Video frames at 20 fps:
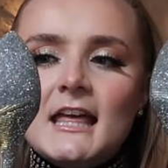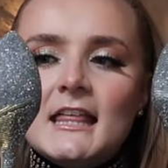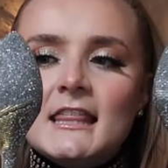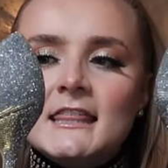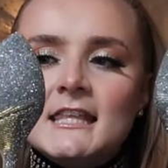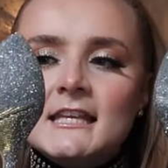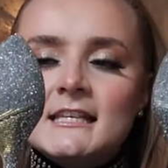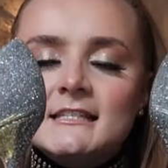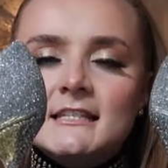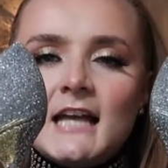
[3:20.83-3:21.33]

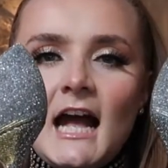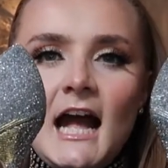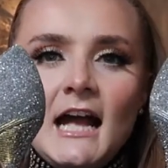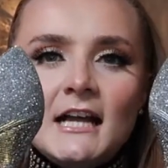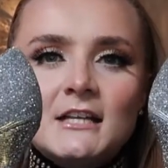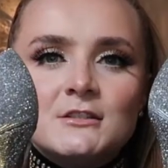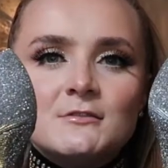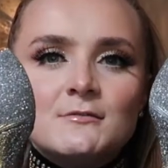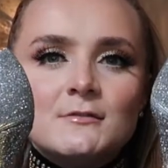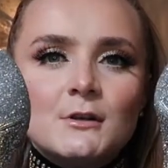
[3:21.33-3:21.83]
these
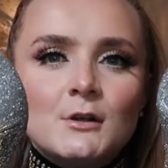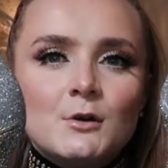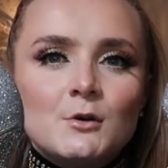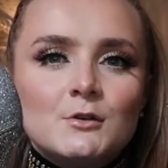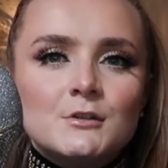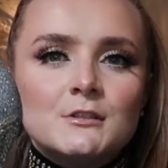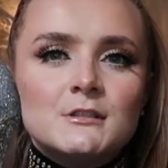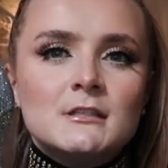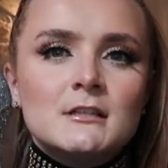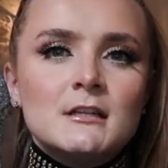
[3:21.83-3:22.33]
kind of
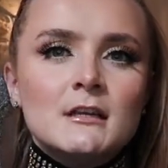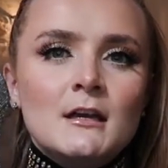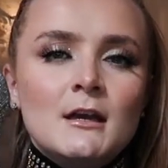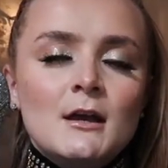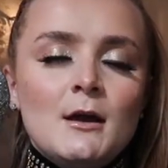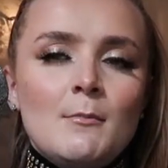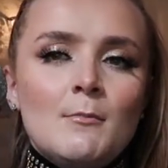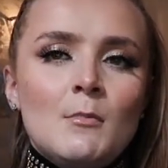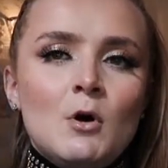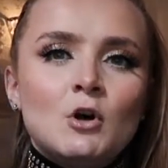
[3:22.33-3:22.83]
looked
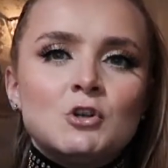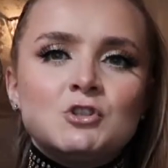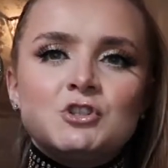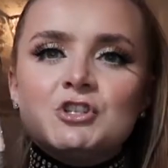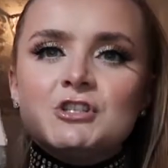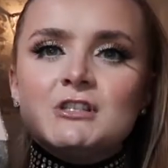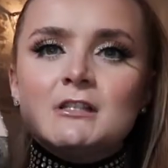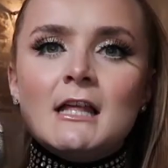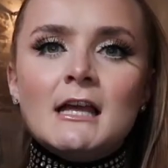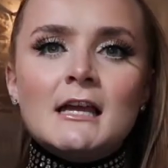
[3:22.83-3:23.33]
more
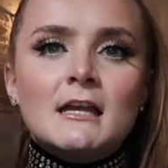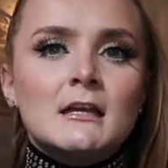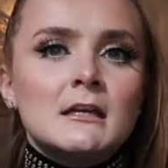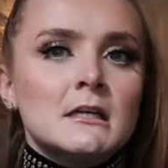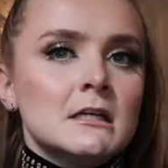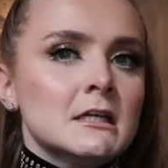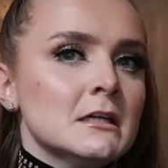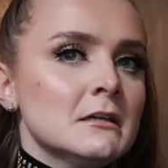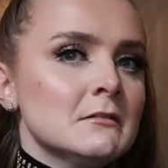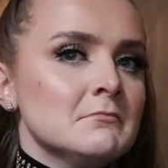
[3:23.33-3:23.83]
just like
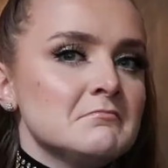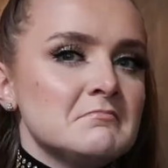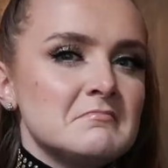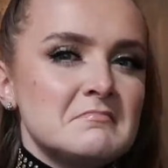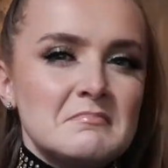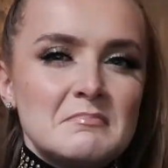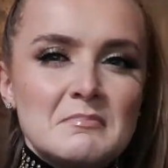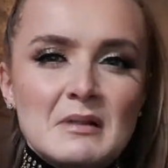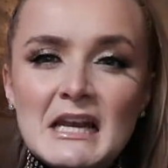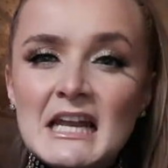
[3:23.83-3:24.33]
a
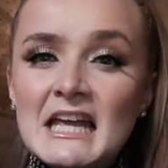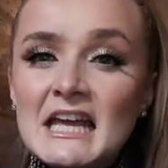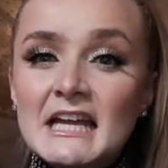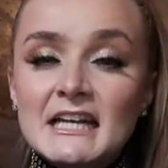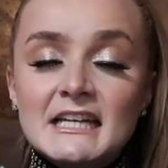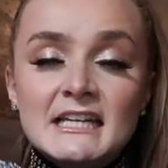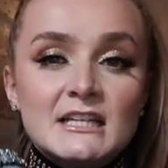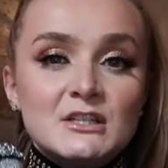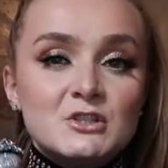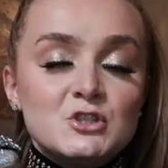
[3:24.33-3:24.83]

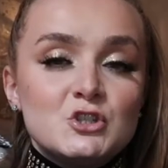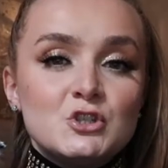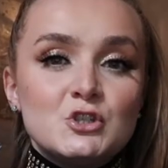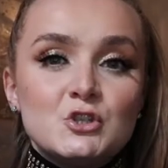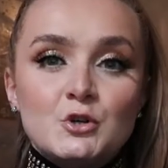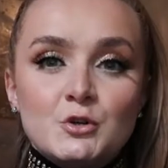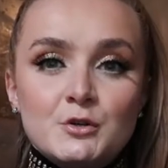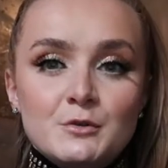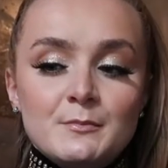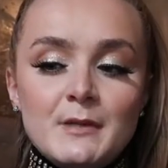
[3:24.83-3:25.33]
plainish
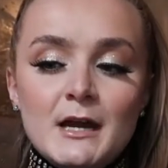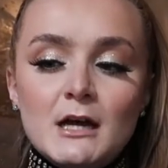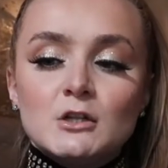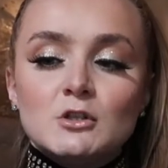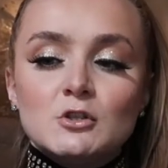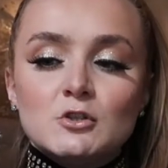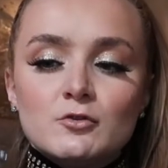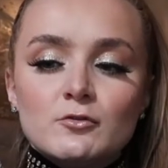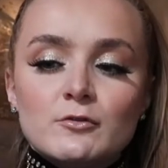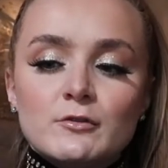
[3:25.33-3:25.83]

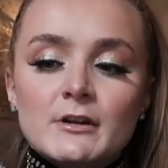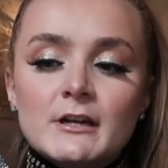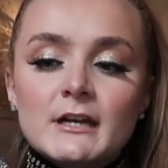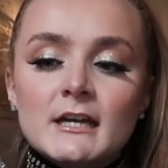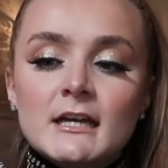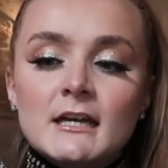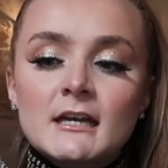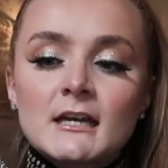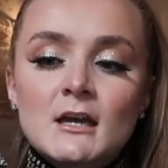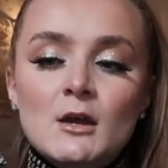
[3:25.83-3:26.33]
gunmetal
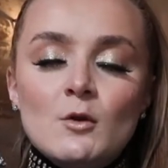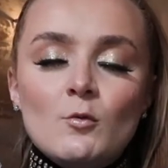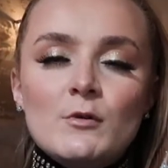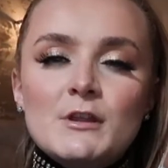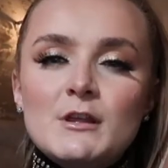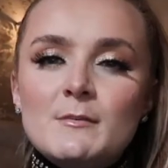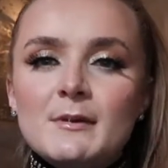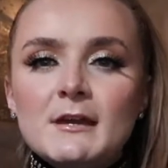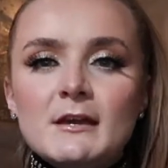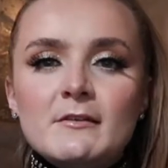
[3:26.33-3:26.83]
grey with
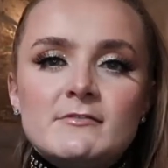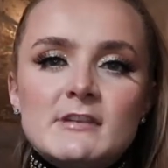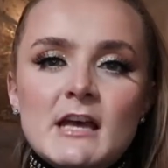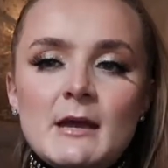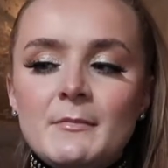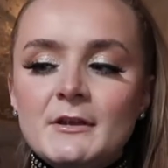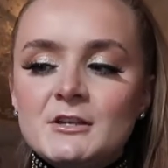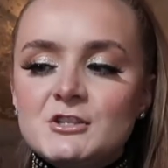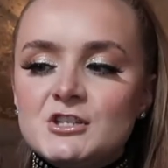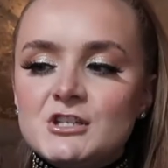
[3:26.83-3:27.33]
a bit of
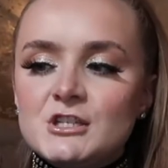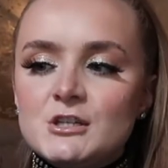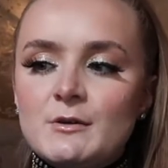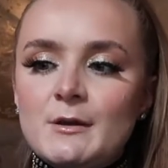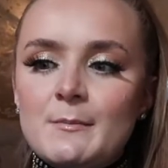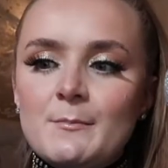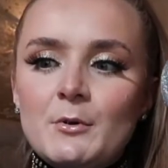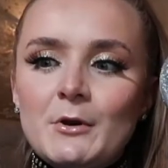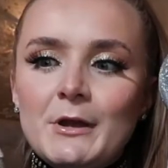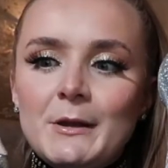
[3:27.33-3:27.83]
dimension to
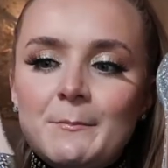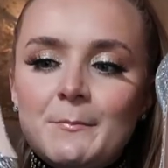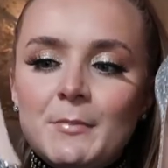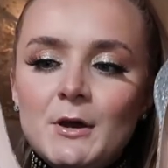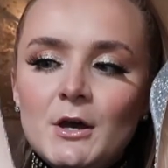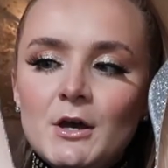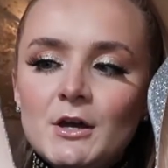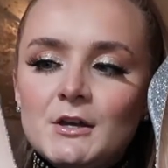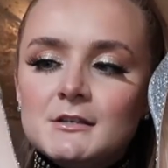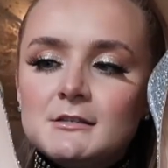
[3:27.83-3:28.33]
it, but in
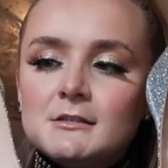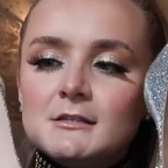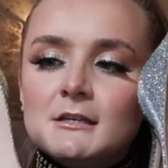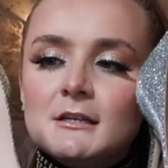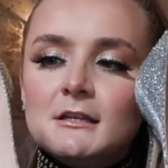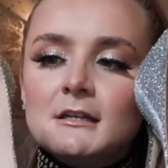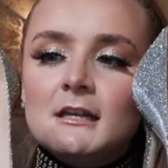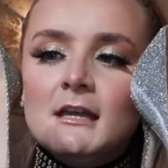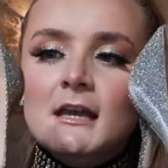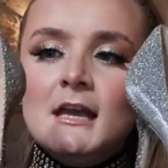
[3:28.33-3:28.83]

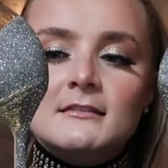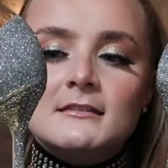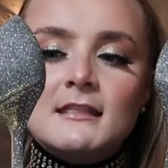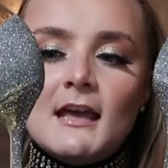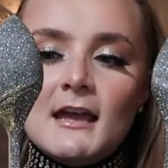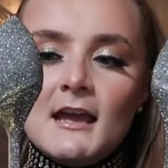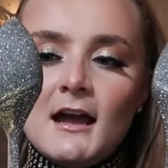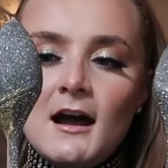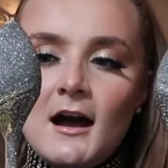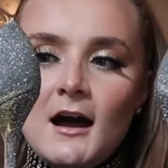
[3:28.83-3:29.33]
person
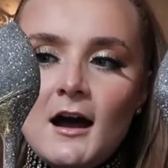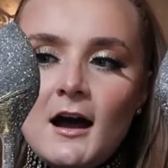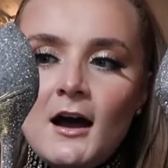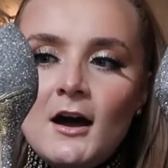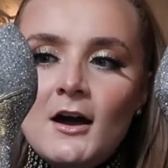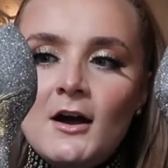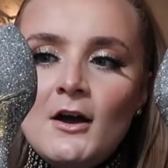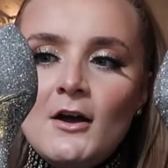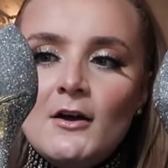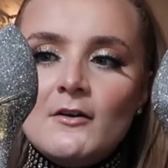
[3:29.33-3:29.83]
they
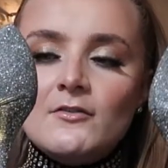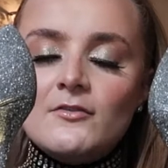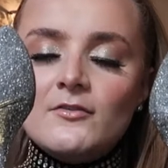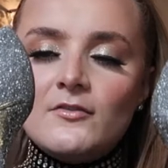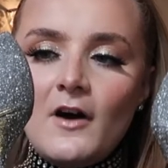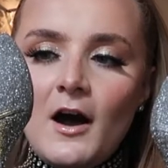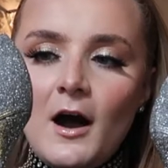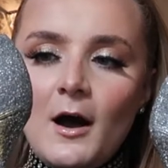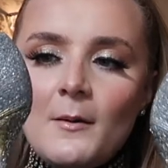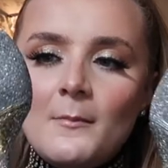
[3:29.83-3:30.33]
are
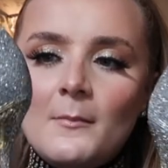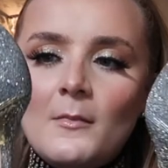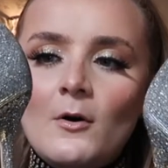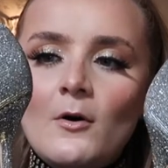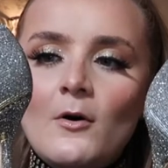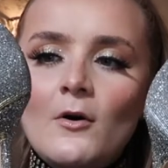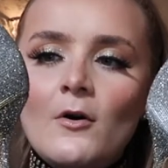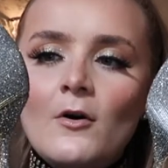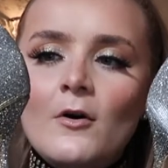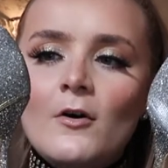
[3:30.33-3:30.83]
far
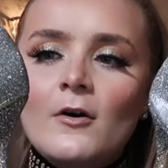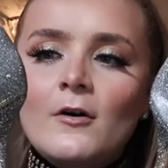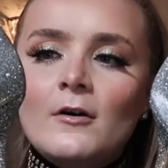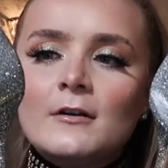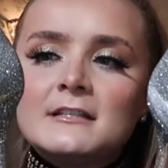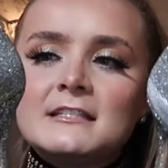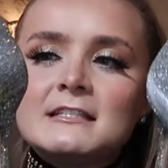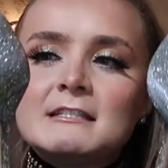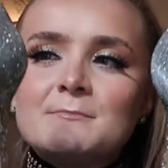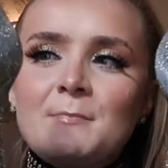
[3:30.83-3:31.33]
more
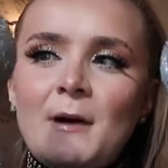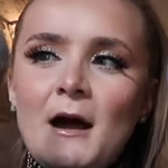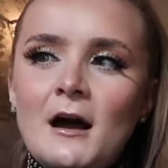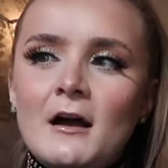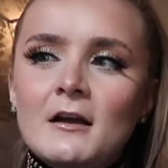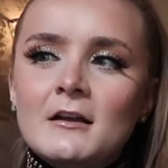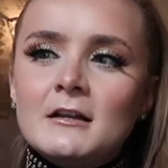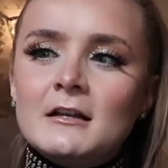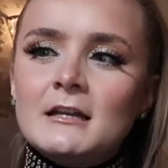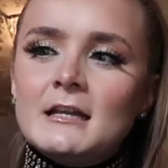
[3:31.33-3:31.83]

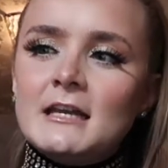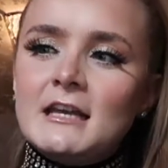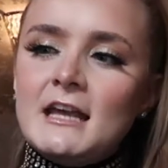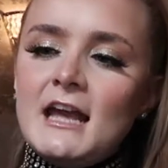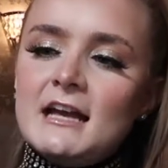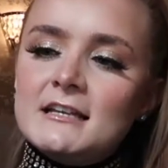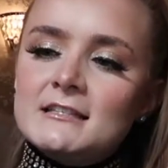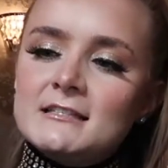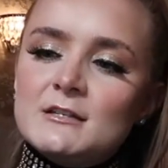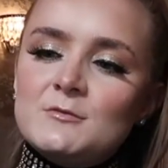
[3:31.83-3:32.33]
sparkly,
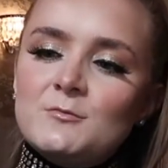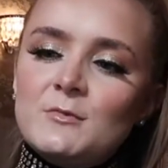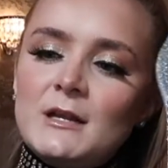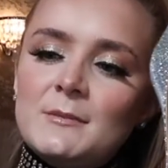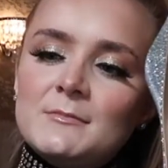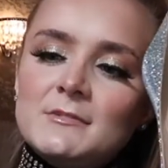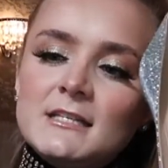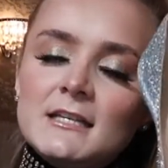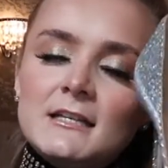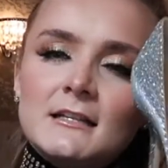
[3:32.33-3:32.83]
as in when
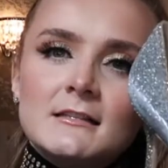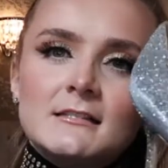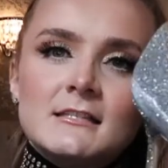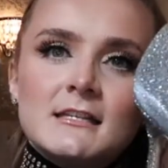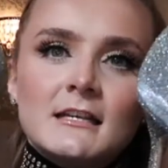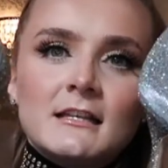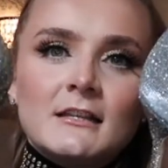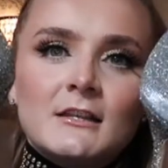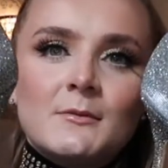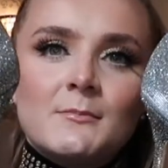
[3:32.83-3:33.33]
I'm
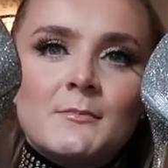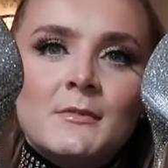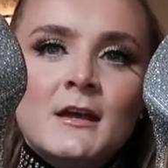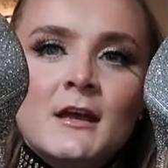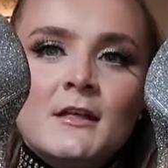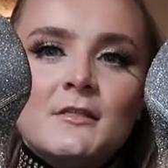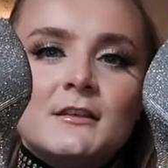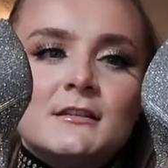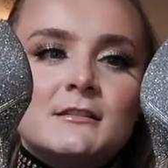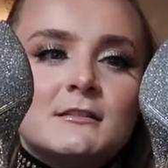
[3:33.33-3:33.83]
tilting them
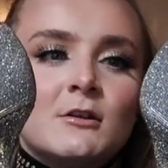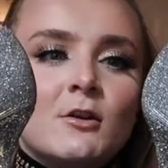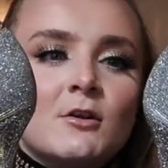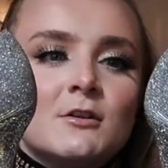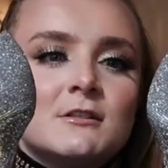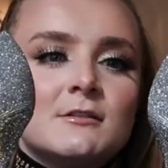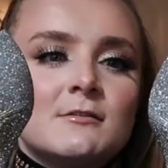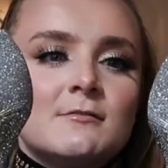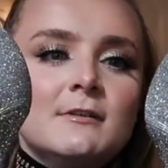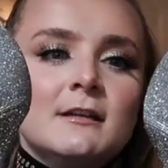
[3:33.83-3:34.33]
there's
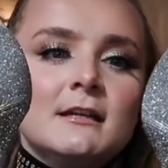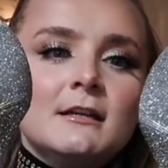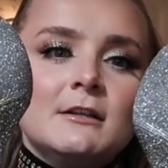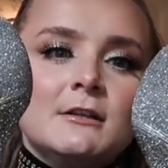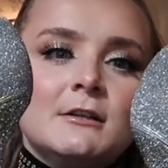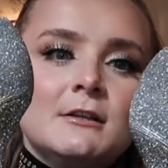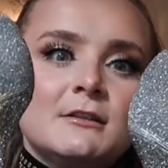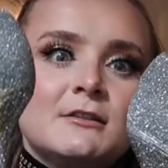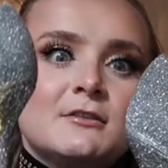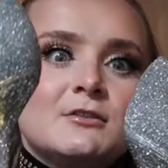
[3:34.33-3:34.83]
lots of
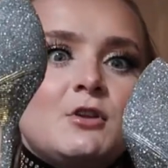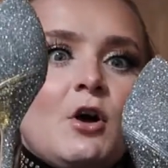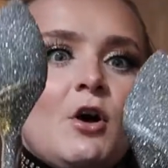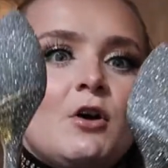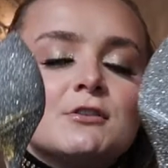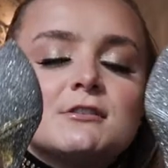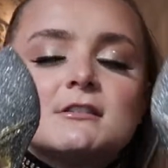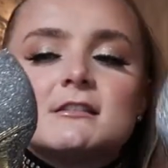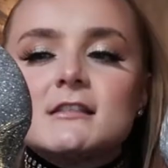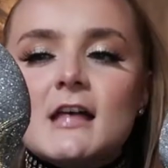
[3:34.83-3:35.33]
little
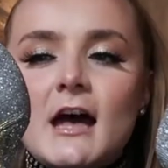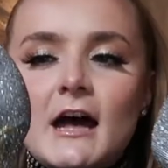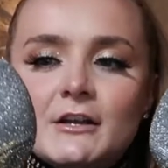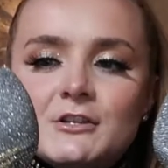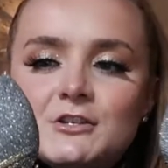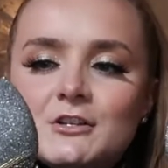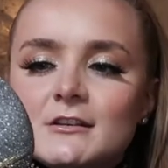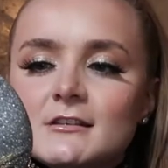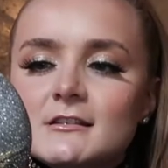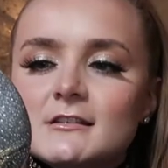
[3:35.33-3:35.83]
dots that are
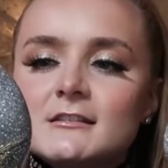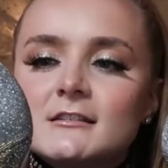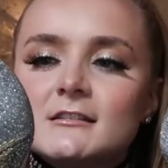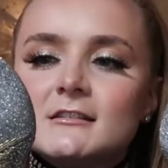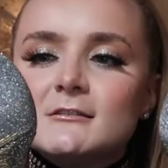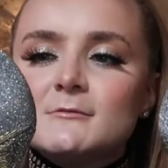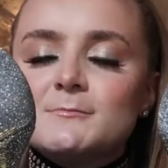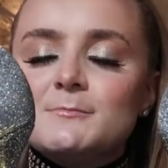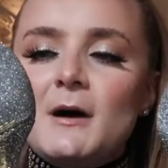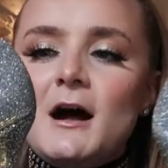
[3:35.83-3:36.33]

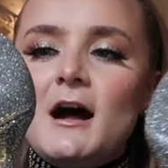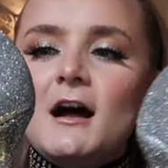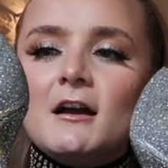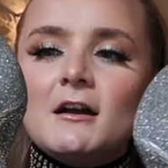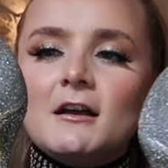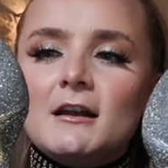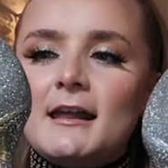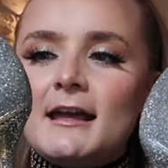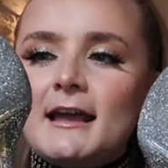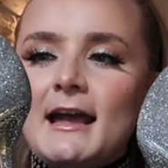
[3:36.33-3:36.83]
just
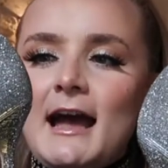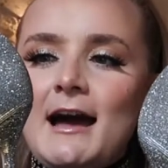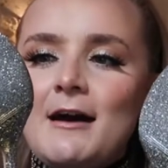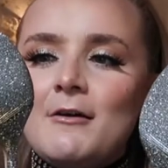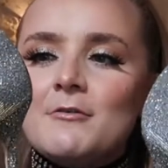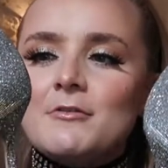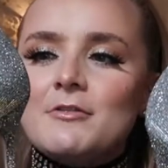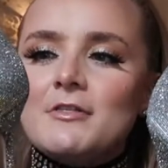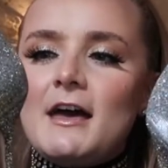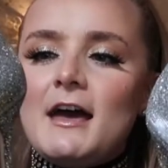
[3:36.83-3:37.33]
sparkling
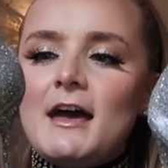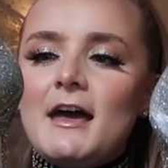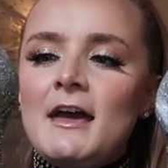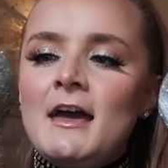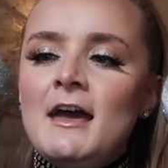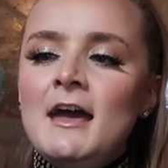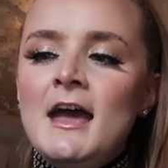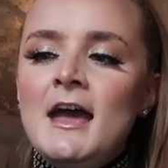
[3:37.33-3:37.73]
out there.